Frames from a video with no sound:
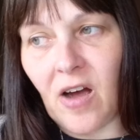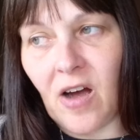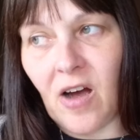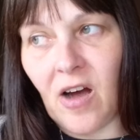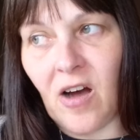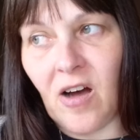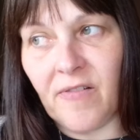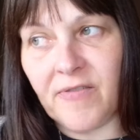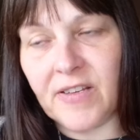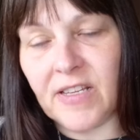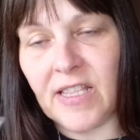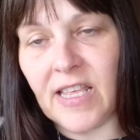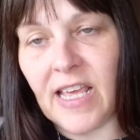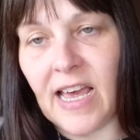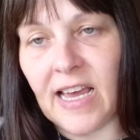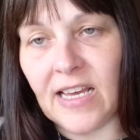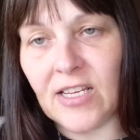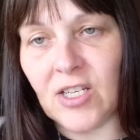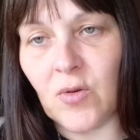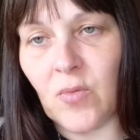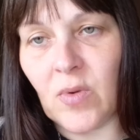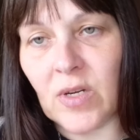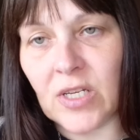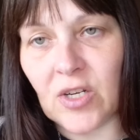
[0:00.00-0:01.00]
after the
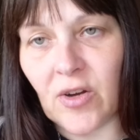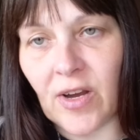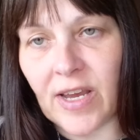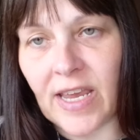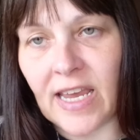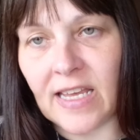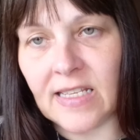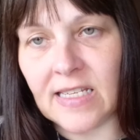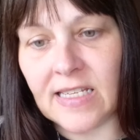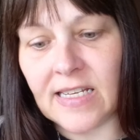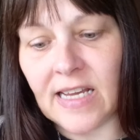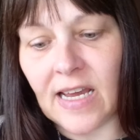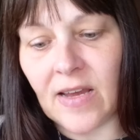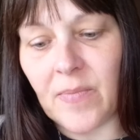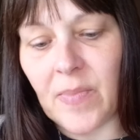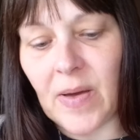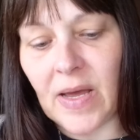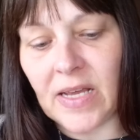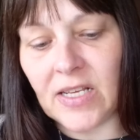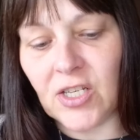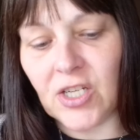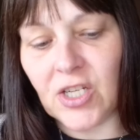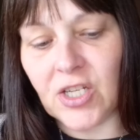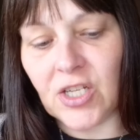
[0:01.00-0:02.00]
age at which I can get the state
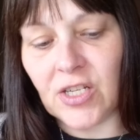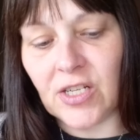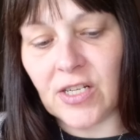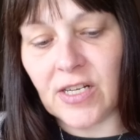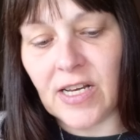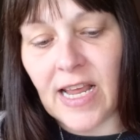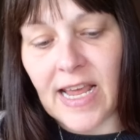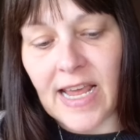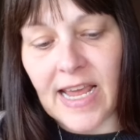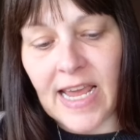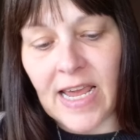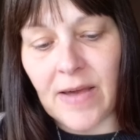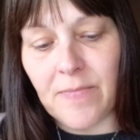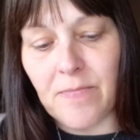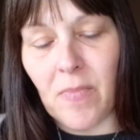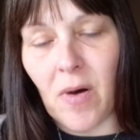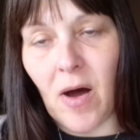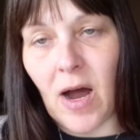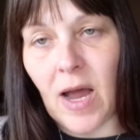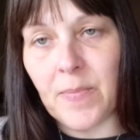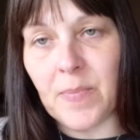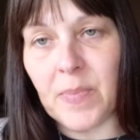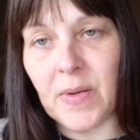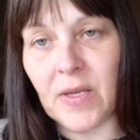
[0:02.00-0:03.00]
pension, it
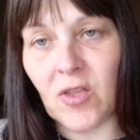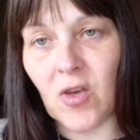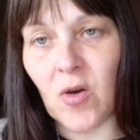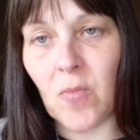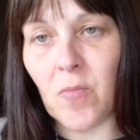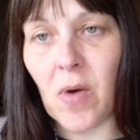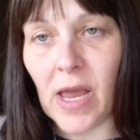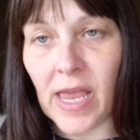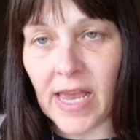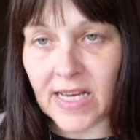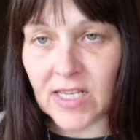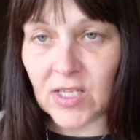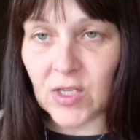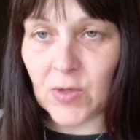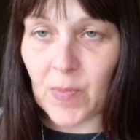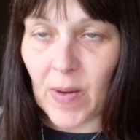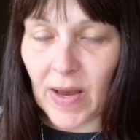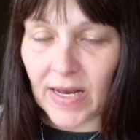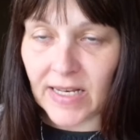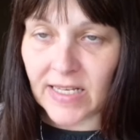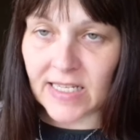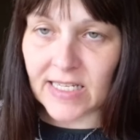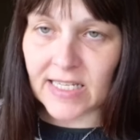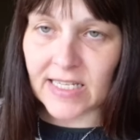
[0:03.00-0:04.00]
might be that my
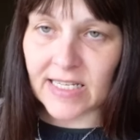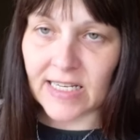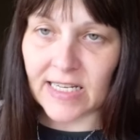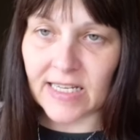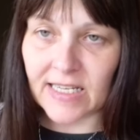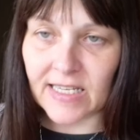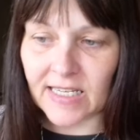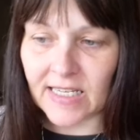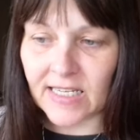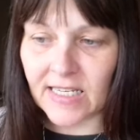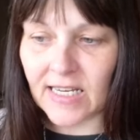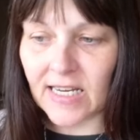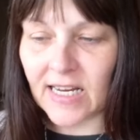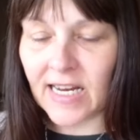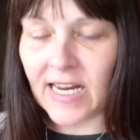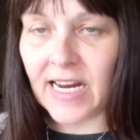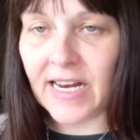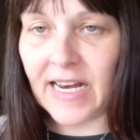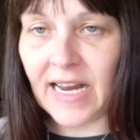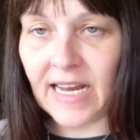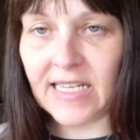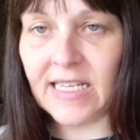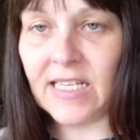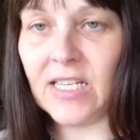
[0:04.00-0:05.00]
expenses
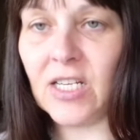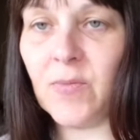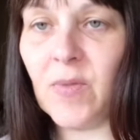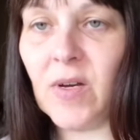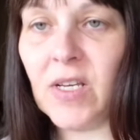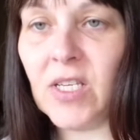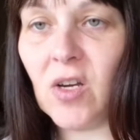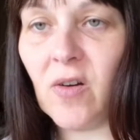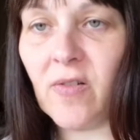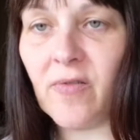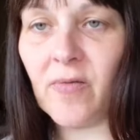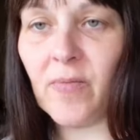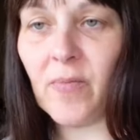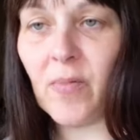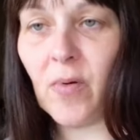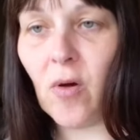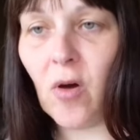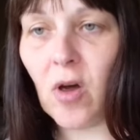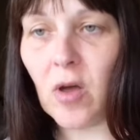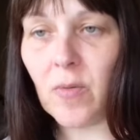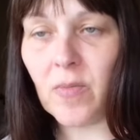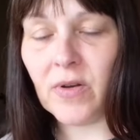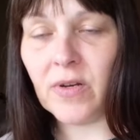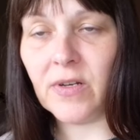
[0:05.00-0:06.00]
connected to my
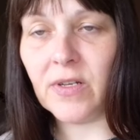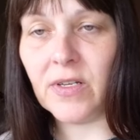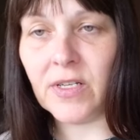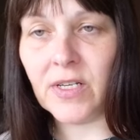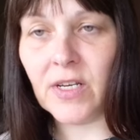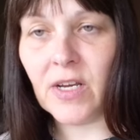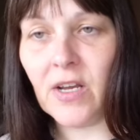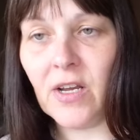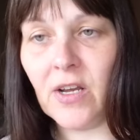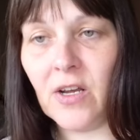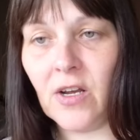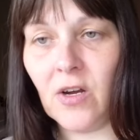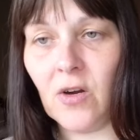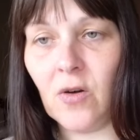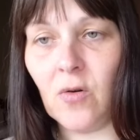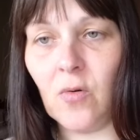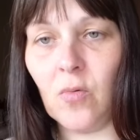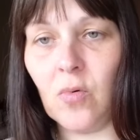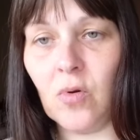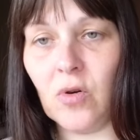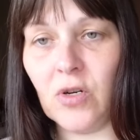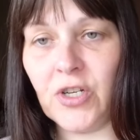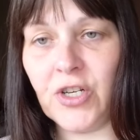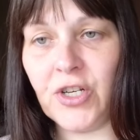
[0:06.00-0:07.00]
self-employment
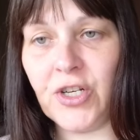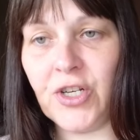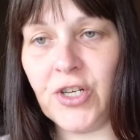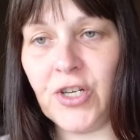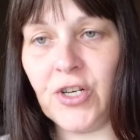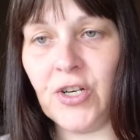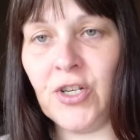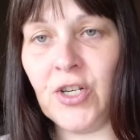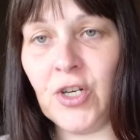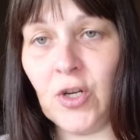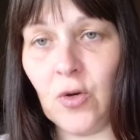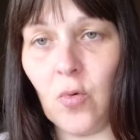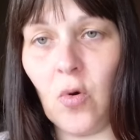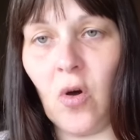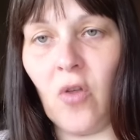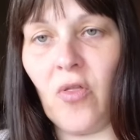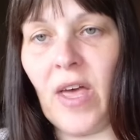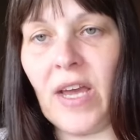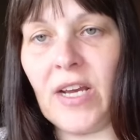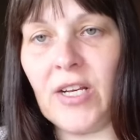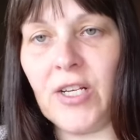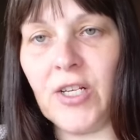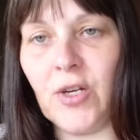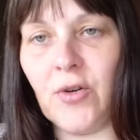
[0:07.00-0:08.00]
would do what
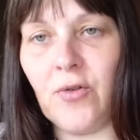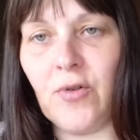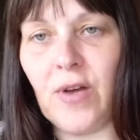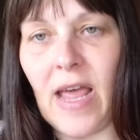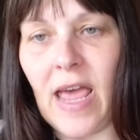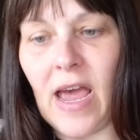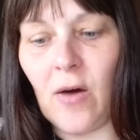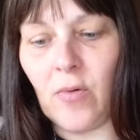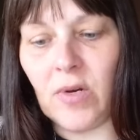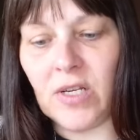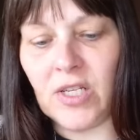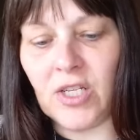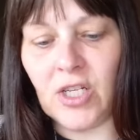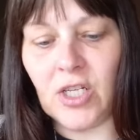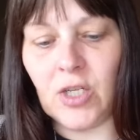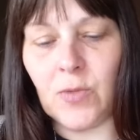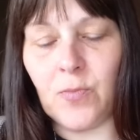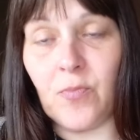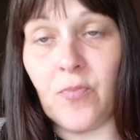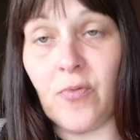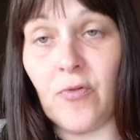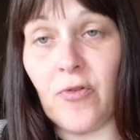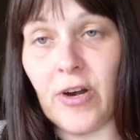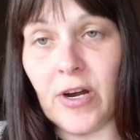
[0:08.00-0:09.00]
they do now, which is
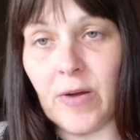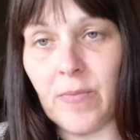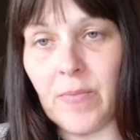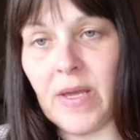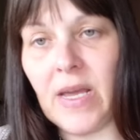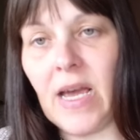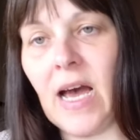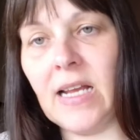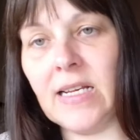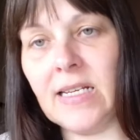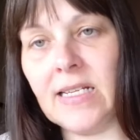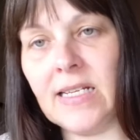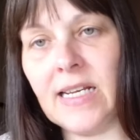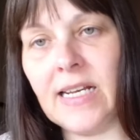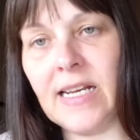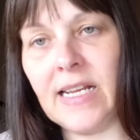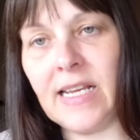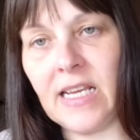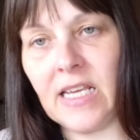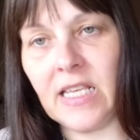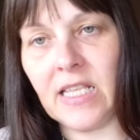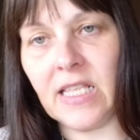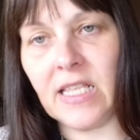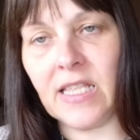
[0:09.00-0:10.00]
bring me
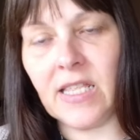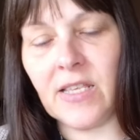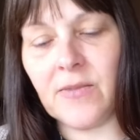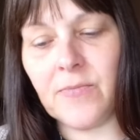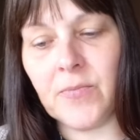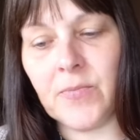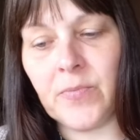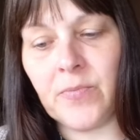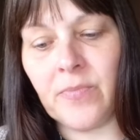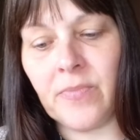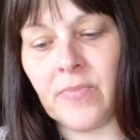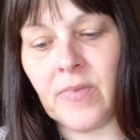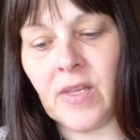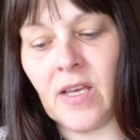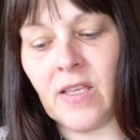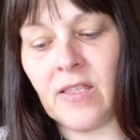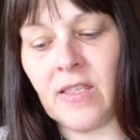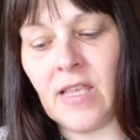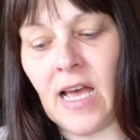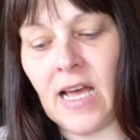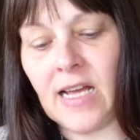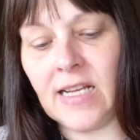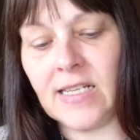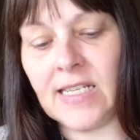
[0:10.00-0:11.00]
underneath
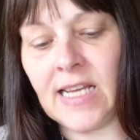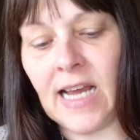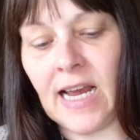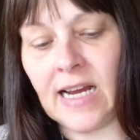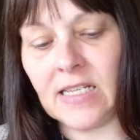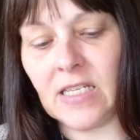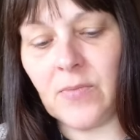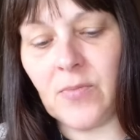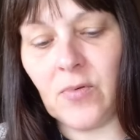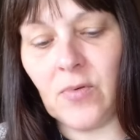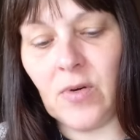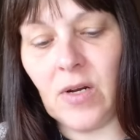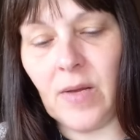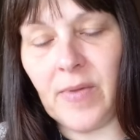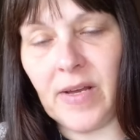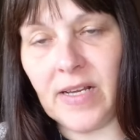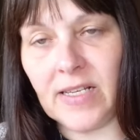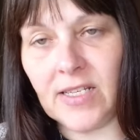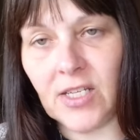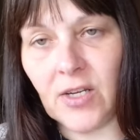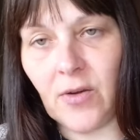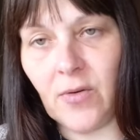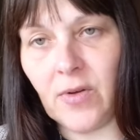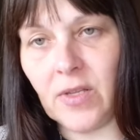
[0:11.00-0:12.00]
that taxable
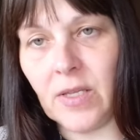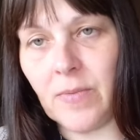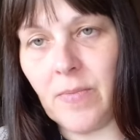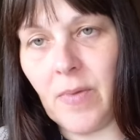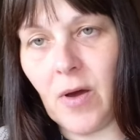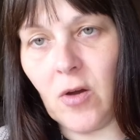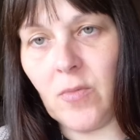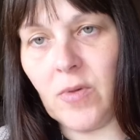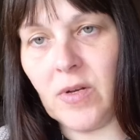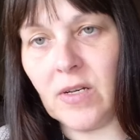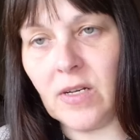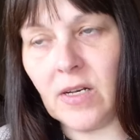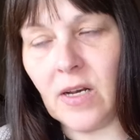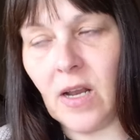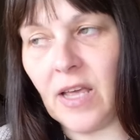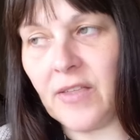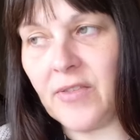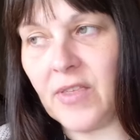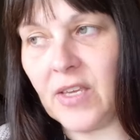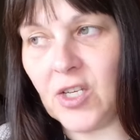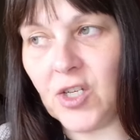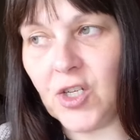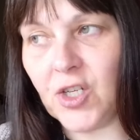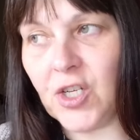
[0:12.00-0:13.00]
limit. So at the moment,
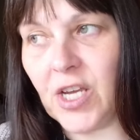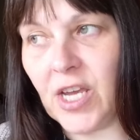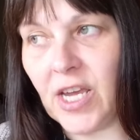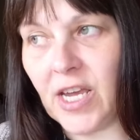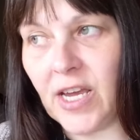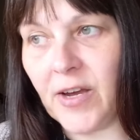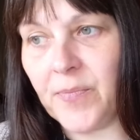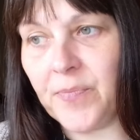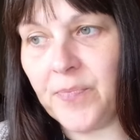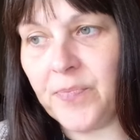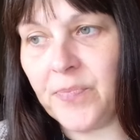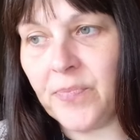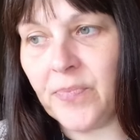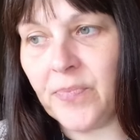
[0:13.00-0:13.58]
like this year,